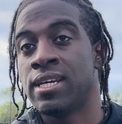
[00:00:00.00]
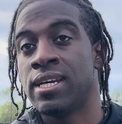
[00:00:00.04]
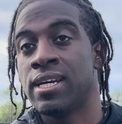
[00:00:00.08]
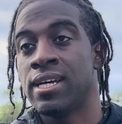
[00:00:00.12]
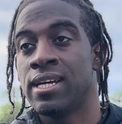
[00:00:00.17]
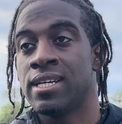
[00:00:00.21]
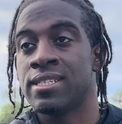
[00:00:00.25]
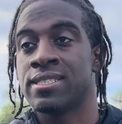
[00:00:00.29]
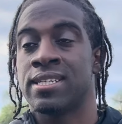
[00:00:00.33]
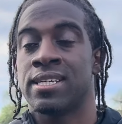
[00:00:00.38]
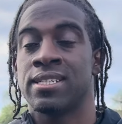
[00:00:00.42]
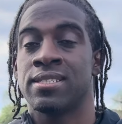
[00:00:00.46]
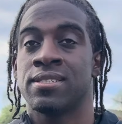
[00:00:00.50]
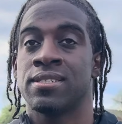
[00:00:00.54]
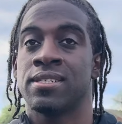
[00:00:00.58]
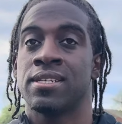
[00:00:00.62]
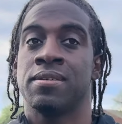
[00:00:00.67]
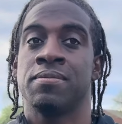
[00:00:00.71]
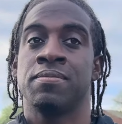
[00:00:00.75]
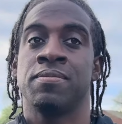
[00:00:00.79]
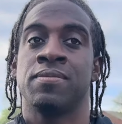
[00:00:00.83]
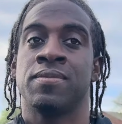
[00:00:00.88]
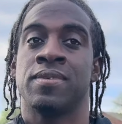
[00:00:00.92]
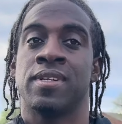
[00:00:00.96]
Yeah, I said to
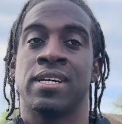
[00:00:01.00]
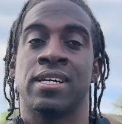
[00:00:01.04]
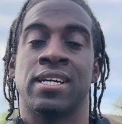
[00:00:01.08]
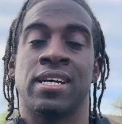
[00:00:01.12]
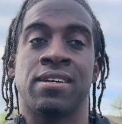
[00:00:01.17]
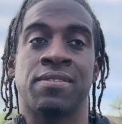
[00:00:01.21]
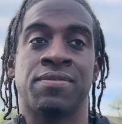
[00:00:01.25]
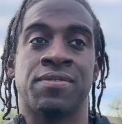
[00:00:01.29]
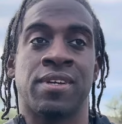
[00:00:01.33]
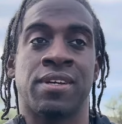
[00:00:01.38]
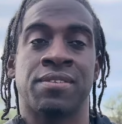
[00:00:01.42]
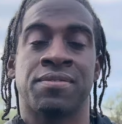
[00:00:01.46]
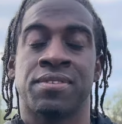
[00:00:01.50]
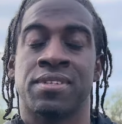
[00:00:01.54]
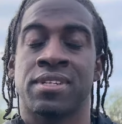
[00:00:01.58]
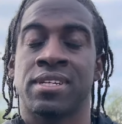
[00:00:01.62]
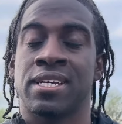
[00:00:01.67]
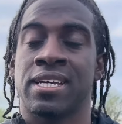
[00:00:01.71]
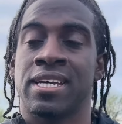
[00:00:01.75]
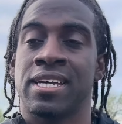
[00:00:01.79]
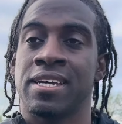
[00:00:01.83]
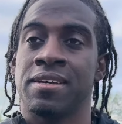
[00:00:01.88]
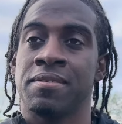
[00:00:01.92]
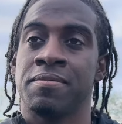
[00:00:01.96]
them like after the
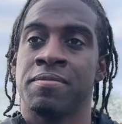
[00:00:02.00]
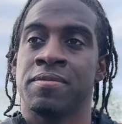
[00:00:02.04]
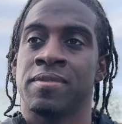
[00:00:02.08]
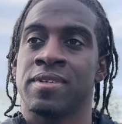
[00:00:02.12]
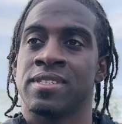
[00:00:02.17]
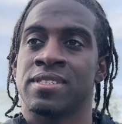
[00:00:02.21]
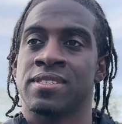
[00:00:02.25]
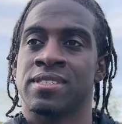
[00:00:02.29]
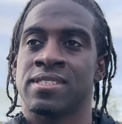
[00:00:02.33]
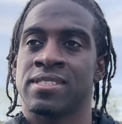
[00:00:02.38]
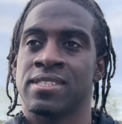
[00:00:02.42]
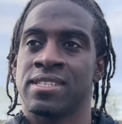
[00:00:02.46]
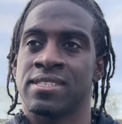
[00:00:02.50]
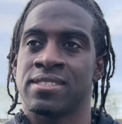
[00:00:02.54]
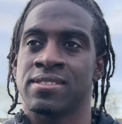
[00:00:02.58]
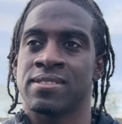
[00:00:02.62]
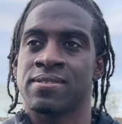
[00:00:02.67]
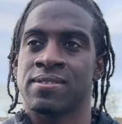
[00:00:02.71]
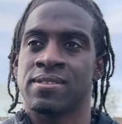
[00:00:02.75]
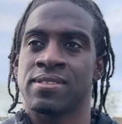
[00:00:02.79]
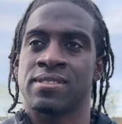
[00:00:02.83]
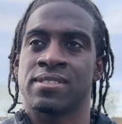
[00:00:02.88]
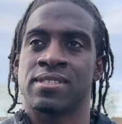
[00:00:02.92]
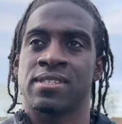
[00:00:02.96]
game,
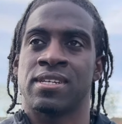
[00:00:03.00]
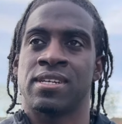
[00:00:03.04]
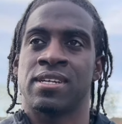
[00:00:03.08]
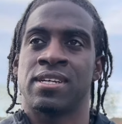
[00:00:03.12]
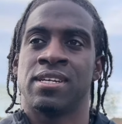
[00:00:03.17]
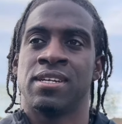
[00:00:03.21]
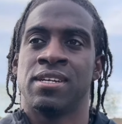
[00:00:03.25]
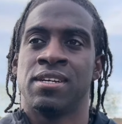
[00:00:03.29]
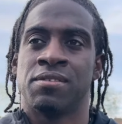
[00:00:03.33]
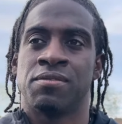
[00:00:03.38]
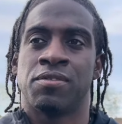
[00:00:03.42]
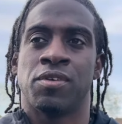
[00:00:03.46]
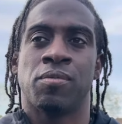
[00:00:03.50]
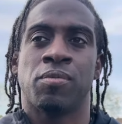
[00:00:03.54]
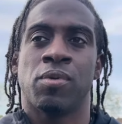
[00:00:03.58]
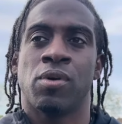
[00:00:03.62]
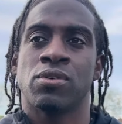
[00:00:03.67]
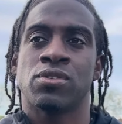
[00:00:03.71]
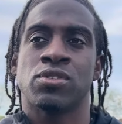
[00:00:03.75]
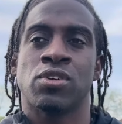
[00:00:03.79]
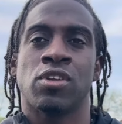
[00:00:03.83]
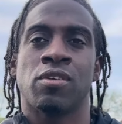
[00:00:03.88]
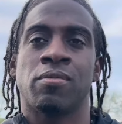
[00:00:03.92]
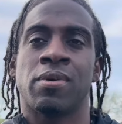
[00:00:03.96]
football
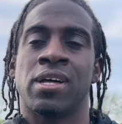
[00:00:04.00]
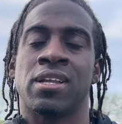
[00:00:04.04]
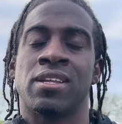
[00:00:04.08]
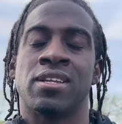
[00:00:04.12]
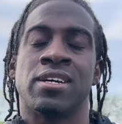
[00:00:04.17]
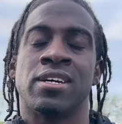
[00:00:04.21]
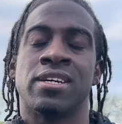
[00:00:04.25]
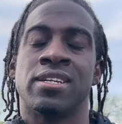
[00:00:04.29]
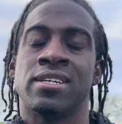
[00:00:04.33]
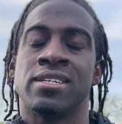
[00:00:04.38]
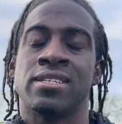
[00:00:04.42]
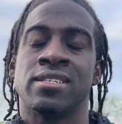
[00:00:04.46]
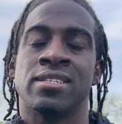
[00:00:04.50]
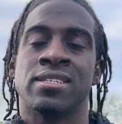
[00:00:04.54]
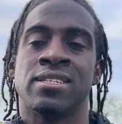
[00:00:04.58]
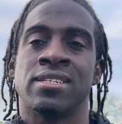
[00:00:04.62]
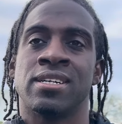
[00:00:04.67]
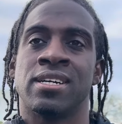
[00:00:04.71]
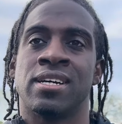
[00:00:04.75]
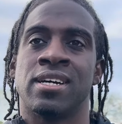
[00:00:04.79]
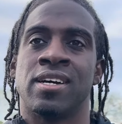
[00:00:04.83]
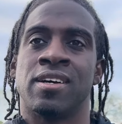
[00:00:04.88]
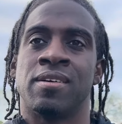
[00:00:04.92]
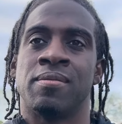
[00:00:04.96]
is all about learning
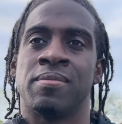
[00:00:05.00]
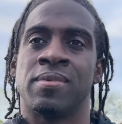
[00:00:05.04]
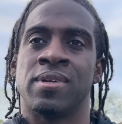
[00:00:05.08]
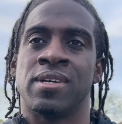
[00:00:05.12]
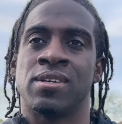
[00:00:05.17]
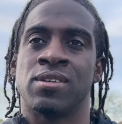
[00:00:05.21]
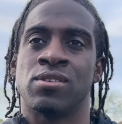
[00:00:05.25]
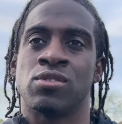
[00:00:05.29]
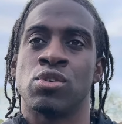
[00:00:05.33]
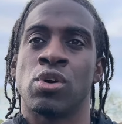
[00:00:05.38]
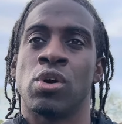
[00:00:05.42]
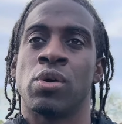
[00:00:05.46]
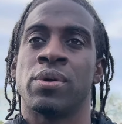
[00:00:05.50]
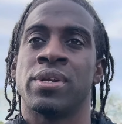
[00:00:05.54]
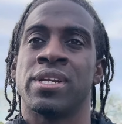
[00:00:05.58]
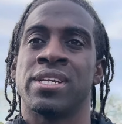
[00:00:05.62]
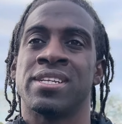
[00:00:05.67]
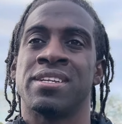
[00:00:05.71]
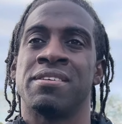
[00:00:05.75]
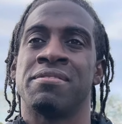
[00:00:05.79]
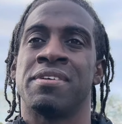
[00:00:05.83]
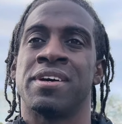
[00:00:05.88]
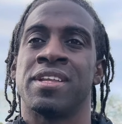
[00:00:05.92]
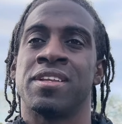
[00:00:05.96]
and growing and
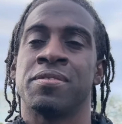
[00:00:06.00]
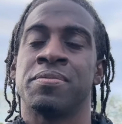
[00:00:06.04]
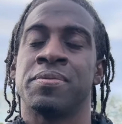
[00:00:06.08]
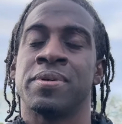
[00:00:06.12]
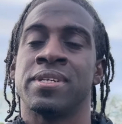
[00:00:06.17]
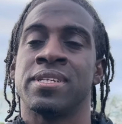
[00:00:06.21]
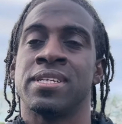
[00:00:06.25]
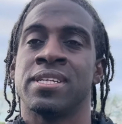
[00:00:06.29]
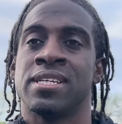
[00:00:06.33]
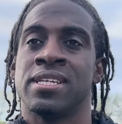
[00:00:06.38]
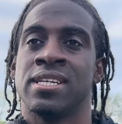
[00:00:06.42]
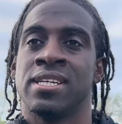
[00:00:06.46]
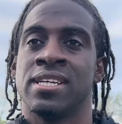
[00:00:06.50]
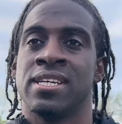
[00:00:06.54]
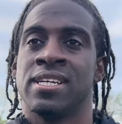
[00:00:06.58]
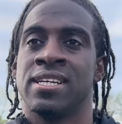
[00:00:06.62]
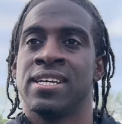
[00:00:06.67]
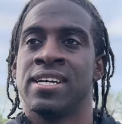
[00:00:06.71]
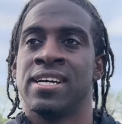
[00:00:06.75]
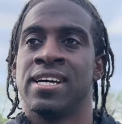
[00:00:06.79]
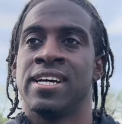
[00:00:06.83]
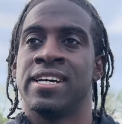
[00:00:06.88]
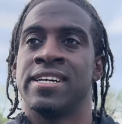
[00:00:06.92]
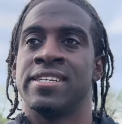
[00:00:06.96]
developing.
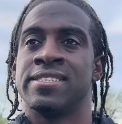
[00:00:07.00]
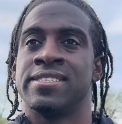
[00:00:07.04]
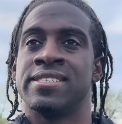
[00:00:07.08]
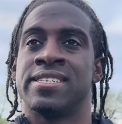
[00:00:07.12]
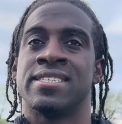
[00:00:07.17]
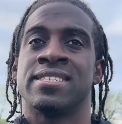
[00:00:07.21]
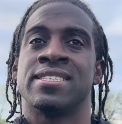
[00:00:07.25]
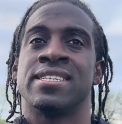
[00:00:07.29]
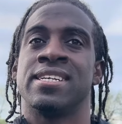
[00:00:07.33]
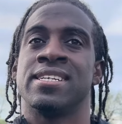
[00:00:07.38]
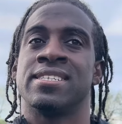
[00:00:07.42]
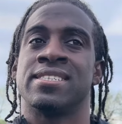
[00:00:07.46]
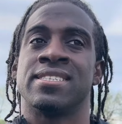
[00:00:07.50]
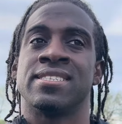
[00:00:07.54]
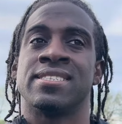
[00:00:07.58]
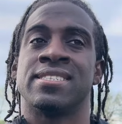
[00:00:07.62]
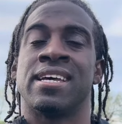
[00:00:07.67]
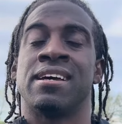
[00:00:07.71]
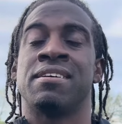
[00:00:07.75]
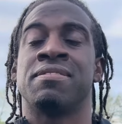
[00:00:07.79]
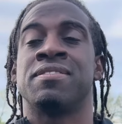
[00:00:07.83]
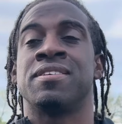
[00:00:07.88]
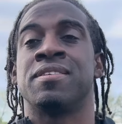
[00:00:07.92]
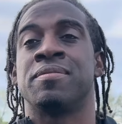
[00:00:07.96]
And this season's
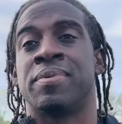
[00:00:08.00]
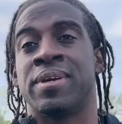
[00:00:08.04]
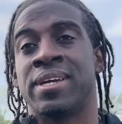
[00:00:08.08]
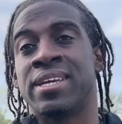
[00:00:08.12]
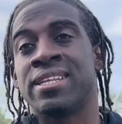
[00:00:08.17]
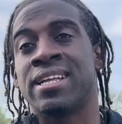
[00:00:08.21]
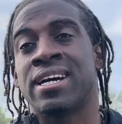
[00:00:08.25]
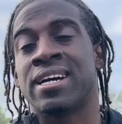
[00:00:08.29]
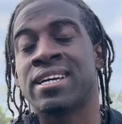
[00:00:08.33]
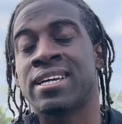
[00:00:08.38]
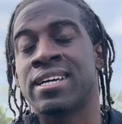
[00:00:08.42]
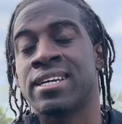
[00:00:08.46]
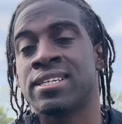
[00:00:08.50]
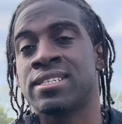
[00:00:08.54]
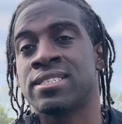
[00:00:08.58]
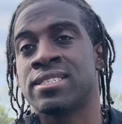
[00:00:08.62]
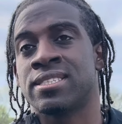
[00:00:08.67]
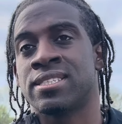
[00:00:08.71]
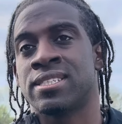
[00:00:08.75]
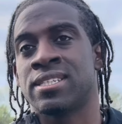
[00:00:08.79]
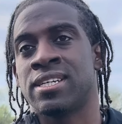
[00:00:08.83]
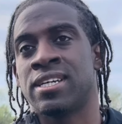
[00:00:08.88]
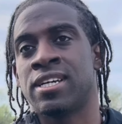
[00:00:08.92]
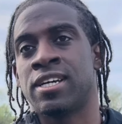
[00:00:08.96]
definitely been that
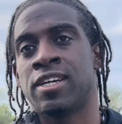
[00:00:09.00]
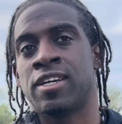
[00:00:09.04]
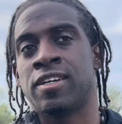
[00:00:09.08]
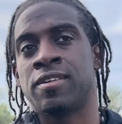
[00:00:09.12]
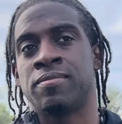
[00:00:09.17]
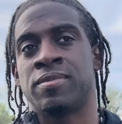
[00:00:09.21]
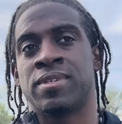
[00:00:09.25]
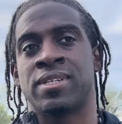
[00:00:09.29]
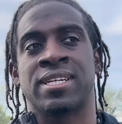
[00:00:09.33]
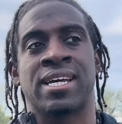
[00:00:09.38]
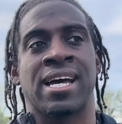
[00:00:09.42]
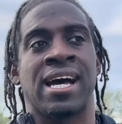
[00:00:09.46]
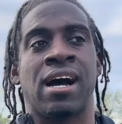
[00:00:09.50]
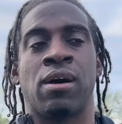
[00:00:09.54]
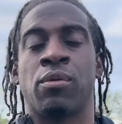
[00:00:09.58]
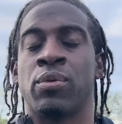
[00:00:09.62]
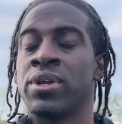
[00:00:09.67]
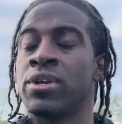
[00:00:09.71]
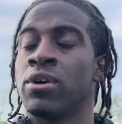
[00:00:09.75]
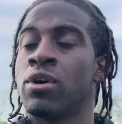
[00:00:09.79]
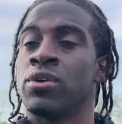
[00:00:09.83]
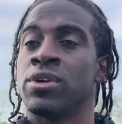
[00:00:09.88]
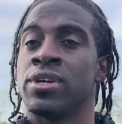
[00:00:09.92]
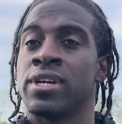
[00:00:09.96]
case. You can't win
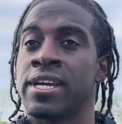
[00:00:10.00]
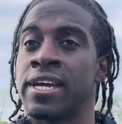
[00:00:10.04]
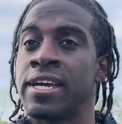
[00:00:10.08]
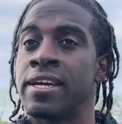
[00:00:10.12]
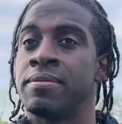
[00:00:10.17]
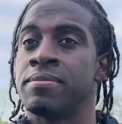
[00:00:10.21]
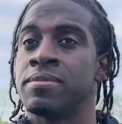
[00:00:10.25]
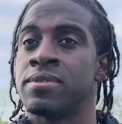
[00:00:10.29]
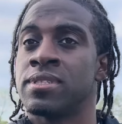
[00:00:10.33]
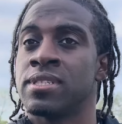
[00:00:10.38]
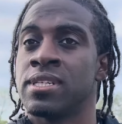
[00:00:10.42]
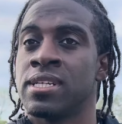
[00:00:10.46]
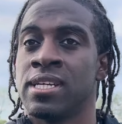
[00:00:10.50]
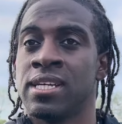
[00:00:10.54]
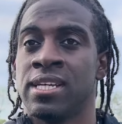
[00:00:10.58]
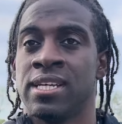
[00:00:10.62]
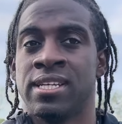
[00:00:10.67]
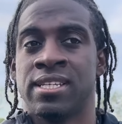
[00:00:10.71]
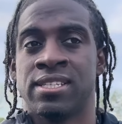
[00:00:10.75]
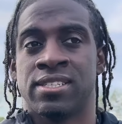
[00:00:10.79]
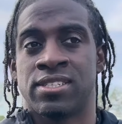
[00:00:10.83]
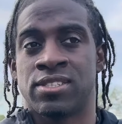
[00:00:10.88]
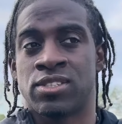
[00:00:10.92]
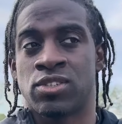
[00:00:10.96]
all your games.
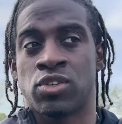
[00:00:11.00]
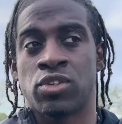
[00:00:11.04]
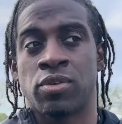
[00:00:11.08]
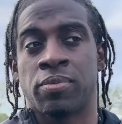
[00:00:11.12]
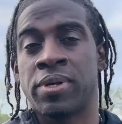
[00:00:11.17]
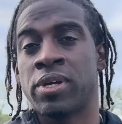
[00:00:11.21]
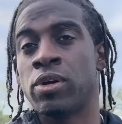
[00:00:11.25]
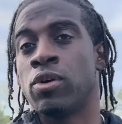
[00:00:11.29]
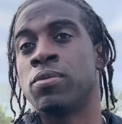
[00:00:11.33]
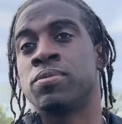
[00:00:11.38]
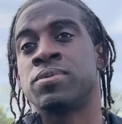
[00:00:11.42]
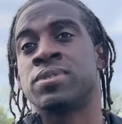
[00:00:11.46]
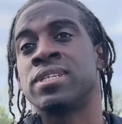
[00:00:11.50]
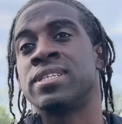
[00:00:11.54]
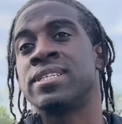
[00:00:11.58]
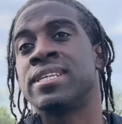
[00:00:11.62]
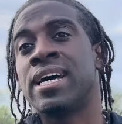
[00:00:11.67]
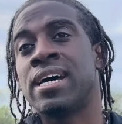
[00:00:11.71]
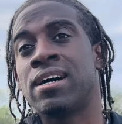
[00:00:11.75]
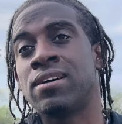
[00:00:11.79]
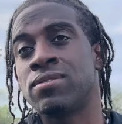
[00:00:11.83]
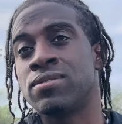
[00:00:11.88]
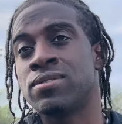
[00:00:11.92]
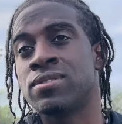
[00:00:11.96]
There's going to be ups and
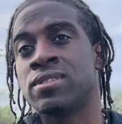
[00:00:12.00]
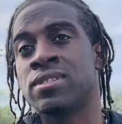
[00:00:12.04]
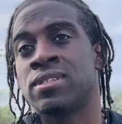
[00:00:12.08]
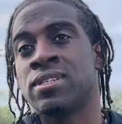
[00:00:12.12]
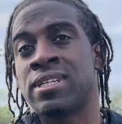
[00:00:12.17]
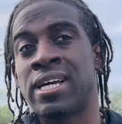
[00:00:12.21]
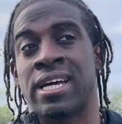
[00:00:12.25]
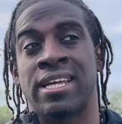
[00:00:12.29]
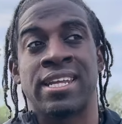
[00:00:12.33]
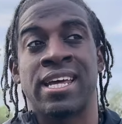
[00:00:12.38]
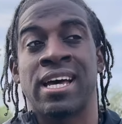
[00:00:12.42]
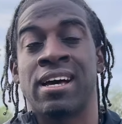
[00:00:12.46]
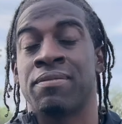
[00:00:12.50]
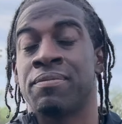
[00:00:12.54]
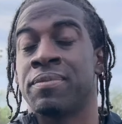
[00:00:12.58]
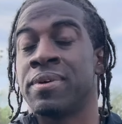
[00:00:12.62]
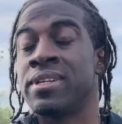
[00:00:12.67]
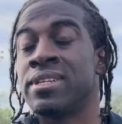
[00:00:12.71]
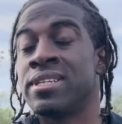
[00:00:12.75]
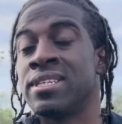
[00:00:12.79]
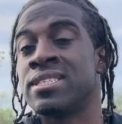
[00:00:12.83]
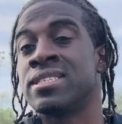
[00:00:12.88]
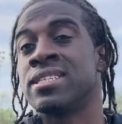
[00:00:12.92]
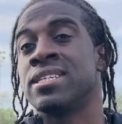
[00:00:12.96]
downs like they have been
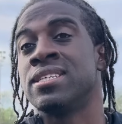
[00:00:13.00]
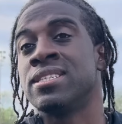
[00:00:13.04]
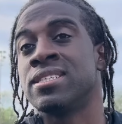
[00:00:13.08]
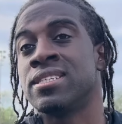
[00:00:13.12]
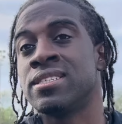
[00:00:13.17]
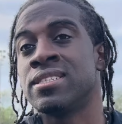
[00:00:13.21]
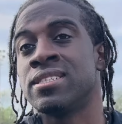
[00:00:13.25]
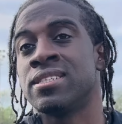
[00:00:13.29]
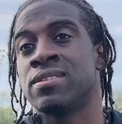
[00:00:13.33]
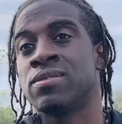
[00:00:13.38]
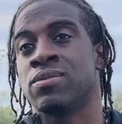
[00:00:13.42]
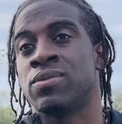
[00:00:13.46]
this season.